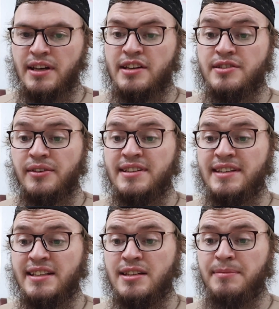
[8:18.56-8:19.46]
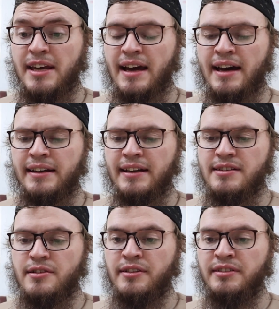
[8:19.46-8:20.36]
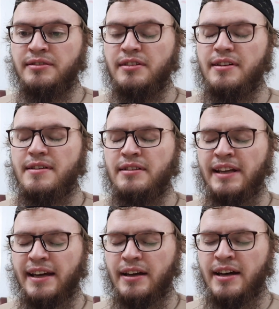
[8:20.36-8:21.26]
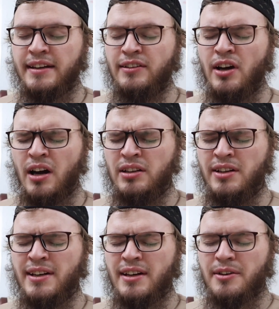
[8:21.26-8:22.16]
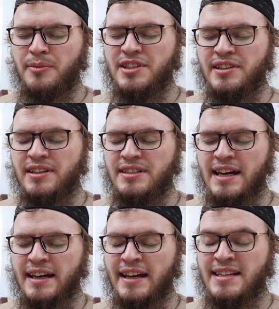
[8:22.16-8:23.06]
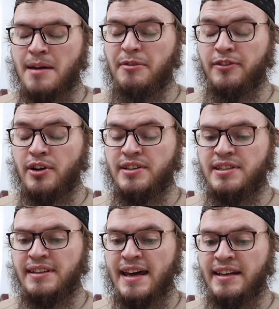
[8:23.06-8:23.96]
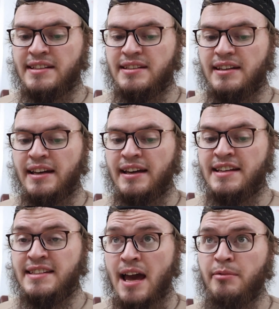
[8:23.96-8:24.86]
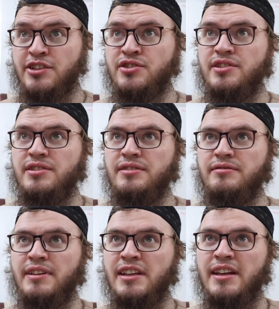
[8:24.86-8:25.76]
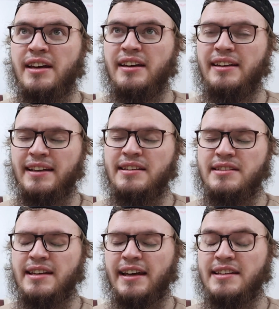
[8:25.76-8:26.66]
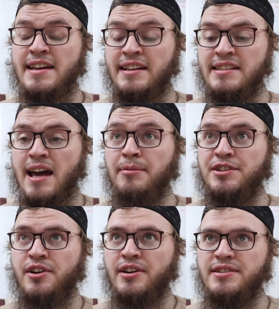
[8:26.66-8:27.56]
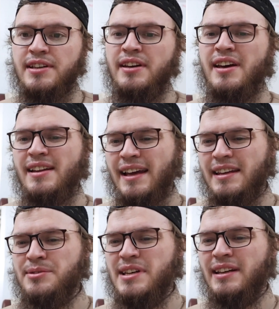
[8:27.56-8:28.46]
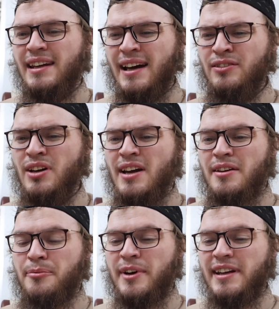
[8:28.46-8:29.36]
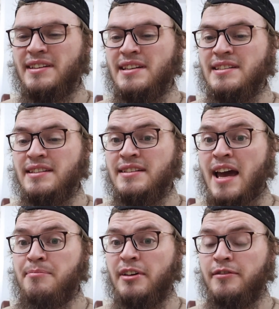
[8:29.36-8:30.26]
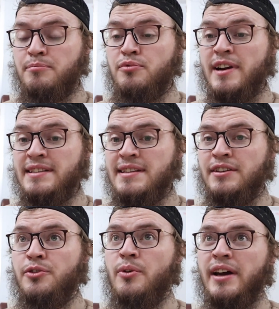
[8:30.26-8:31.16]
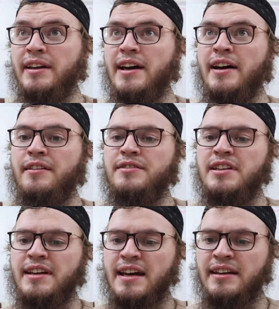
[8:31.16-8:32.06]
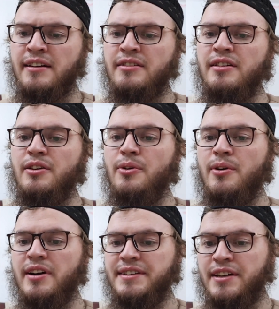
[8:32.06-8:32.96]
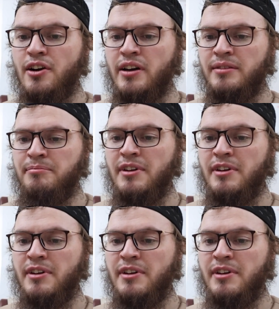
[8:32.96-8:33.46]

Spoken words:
So this needs to be on a certain, like nad, which is a type of currency that is established. This is like an established currency. Like they would say nad when this is a type of printed coin of denanir or dirahim,